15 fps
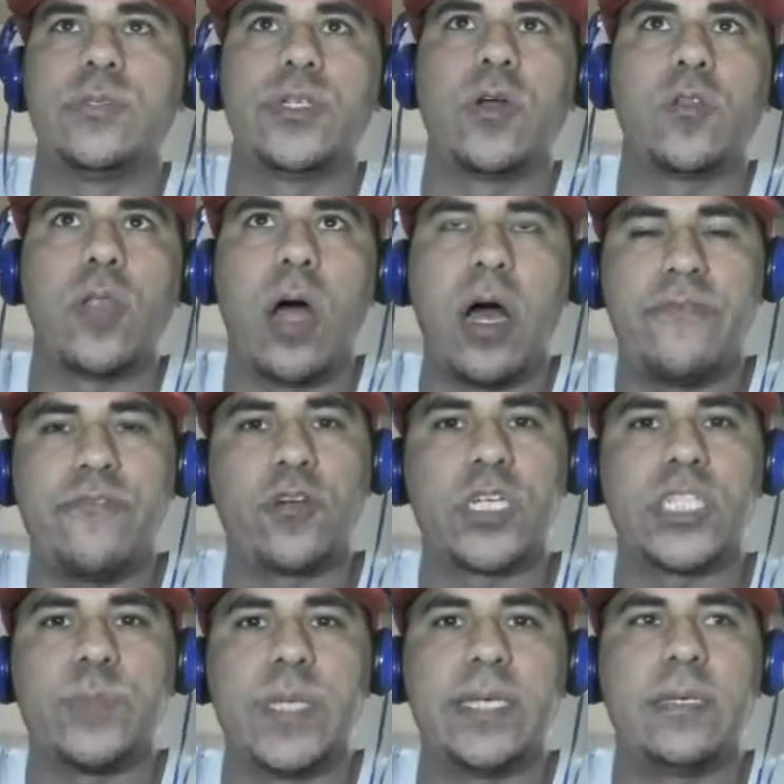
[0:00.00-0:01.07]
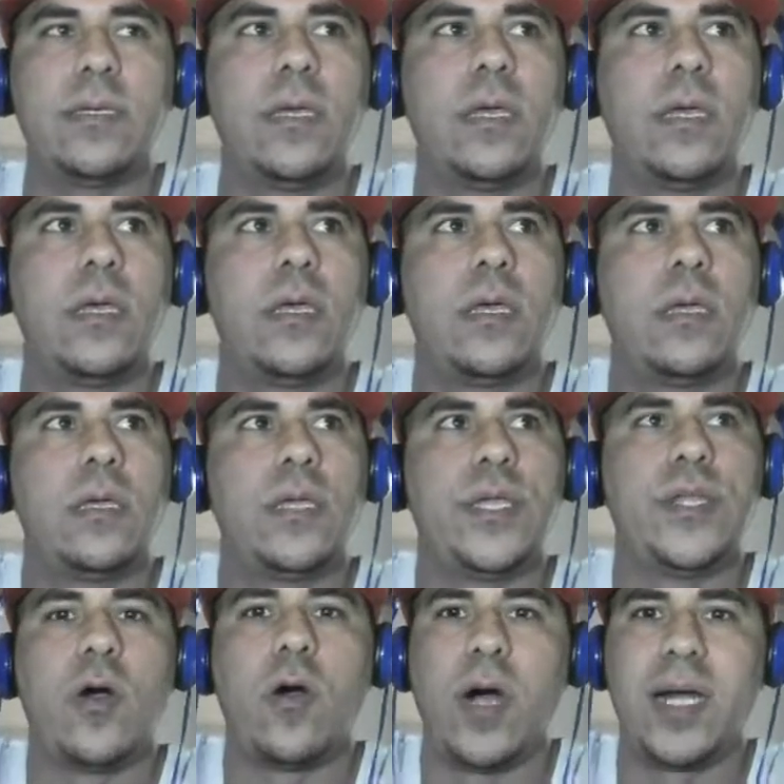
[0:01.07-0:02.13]
law enforcement,
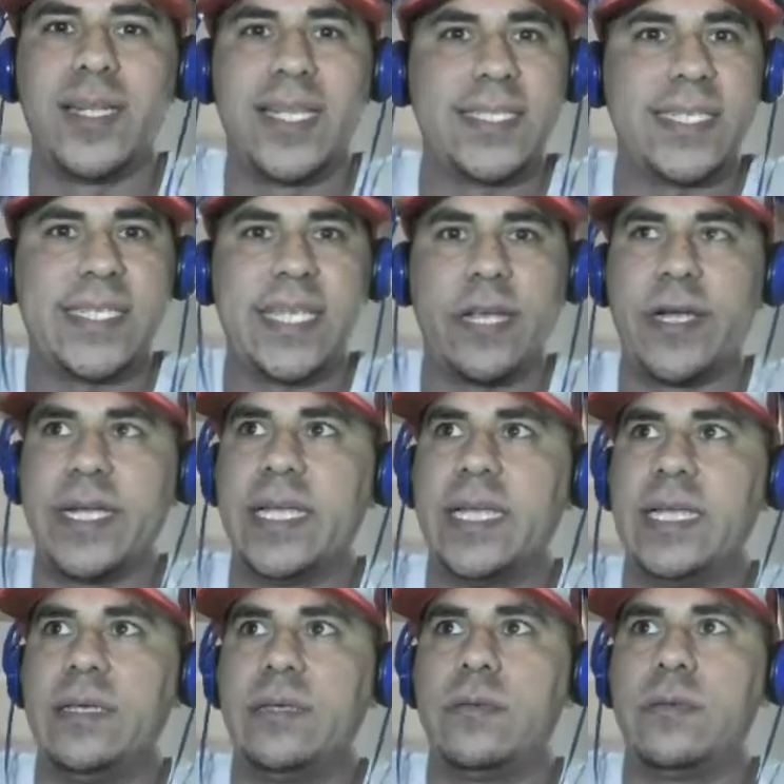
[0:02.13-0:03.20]
unnecessary